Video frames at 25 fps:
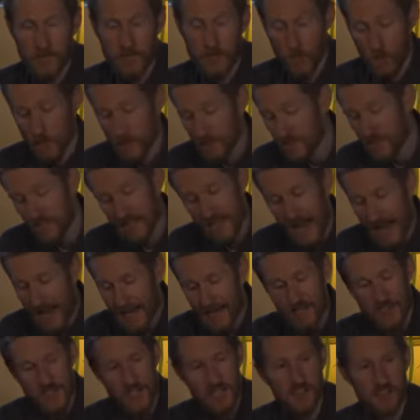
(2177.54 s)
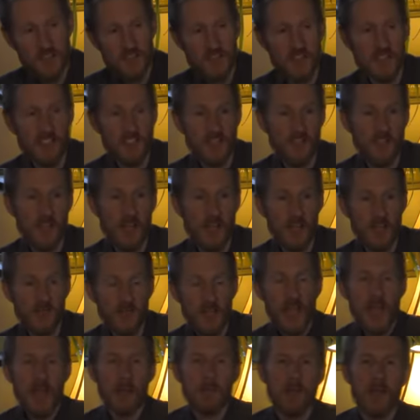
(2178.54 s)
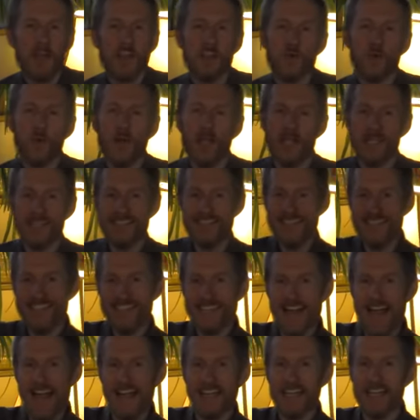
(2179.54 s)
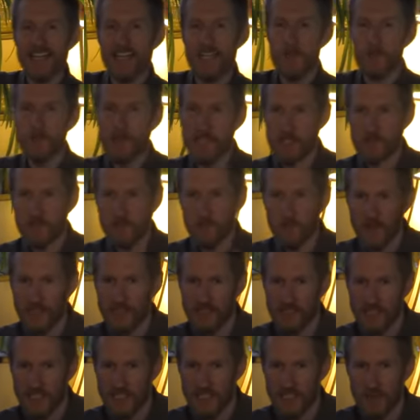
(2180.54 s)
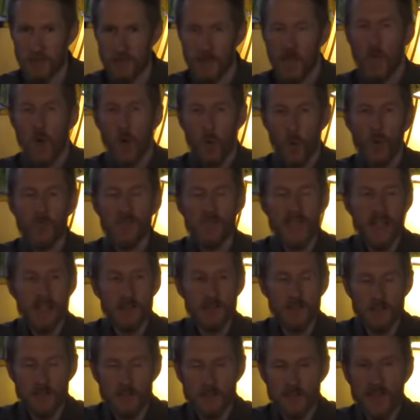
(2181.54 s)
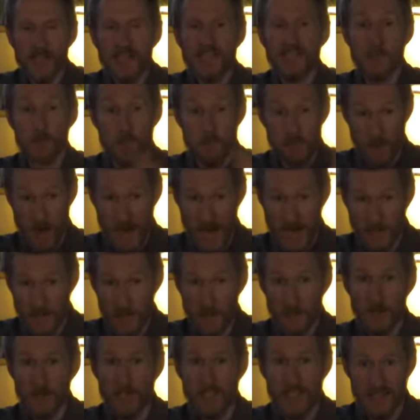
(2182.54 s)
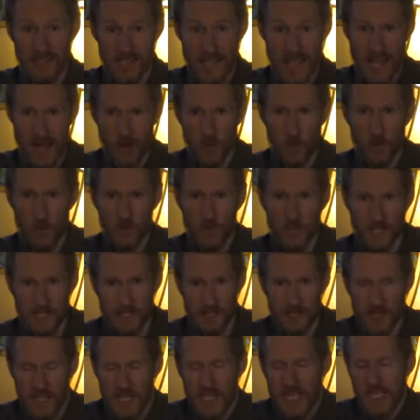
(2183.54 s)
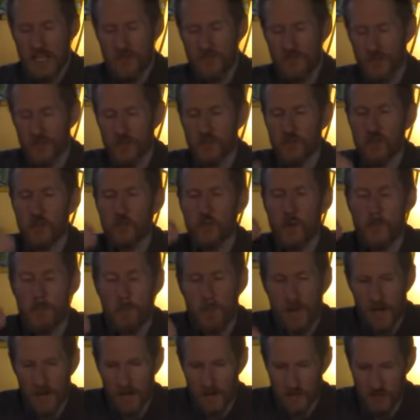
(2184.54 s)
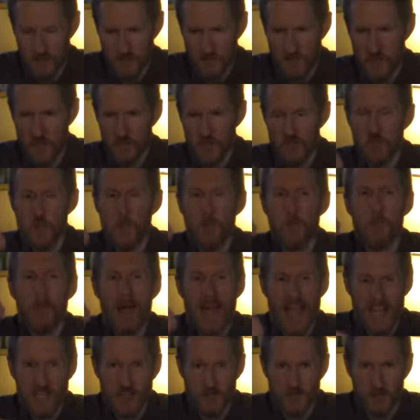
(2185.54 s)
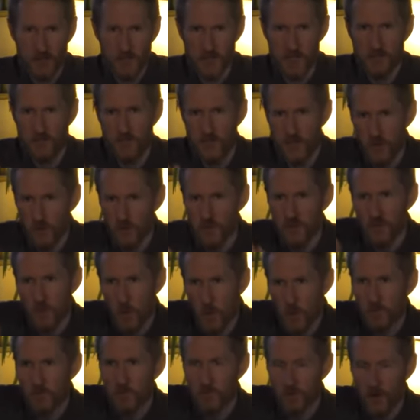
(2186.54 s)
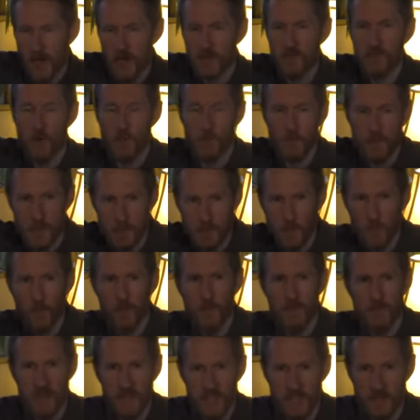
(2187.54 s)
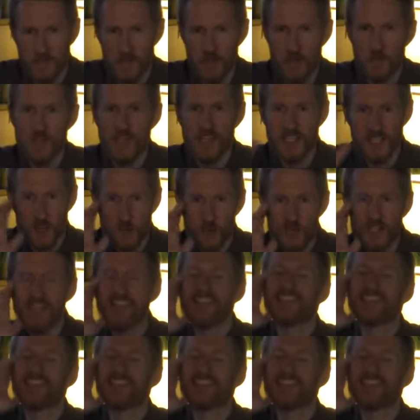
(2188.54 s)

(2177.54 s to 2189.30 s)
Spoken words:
You want to deny Jesus in this life? And by the way, denying him, confessing him, what that looks like in the practical, in the outward, is if you're too embarrassed, if you're too bashful, if you're so afraid of what people will think of you that you